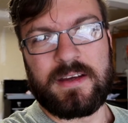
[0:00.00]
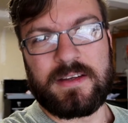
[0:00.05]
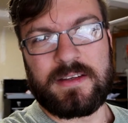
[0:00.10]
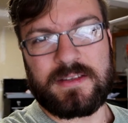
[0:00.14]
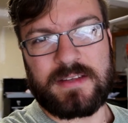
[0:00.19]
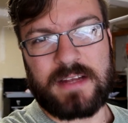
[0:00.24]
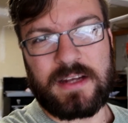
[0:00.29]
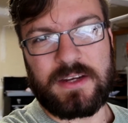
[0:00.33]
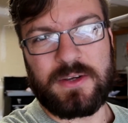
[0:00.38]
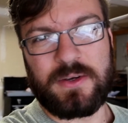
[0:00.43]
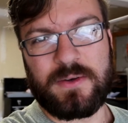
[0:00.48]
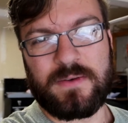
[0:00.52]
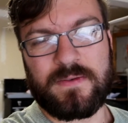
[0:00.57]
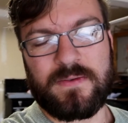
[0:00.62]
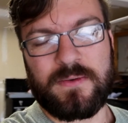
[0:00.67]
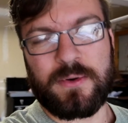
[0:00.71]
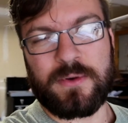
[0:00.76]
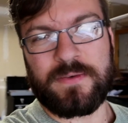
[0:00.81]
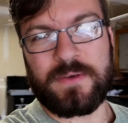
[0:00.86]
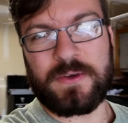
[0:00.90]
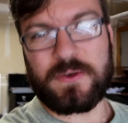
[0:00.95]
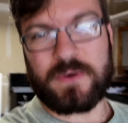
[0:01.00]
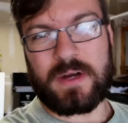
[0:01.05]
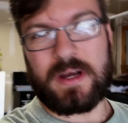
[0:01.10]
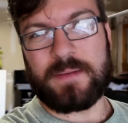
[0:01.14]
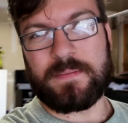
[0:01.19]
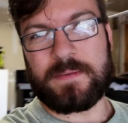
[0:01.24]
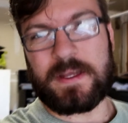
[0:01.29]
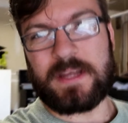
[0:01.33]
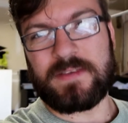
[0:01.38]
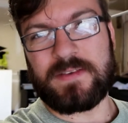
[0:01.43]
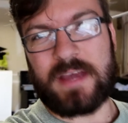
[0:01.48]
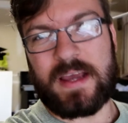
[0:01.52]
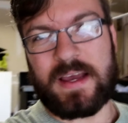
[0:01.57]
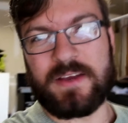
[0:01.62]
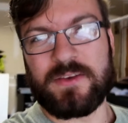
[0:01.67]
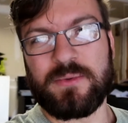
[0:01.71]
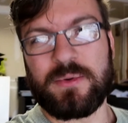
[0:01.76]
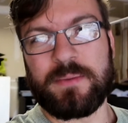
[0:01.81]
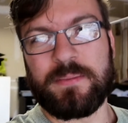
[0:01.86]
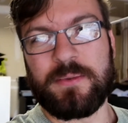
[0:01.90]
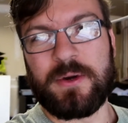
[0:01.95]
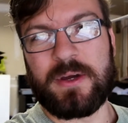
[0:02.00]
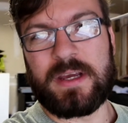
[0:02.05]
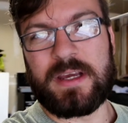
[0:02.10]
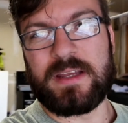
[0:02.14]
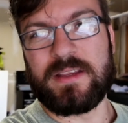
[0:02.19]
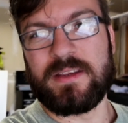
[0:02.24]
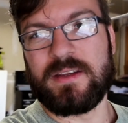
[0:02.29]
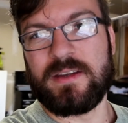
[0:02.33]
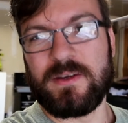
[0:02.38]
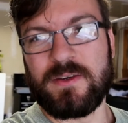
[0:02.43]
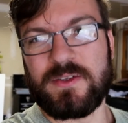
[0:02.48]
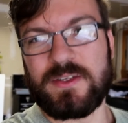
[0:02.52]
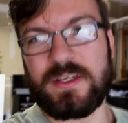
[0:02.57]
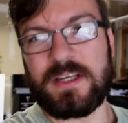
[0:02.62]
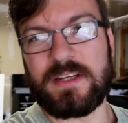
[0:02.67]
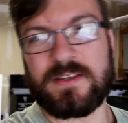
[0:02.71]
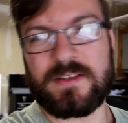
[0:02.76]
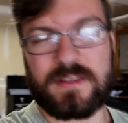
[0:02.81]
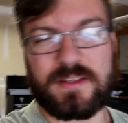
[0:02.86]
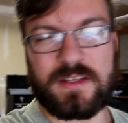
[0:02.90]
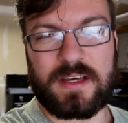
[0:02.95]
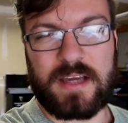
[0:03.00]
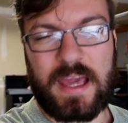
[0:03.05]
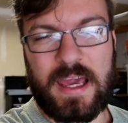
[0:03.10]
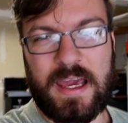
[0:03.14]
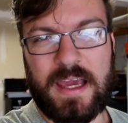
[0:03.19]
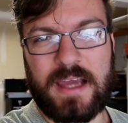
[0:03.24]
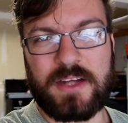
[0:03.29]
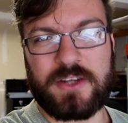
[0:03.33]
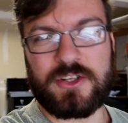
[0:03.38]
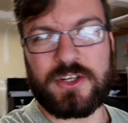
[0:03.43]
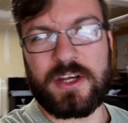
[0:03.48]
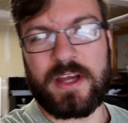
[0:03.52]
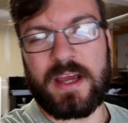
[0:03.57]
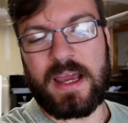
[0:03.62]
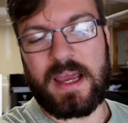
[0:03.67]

Stay tuned for future updates as we put in the new seats, the cage,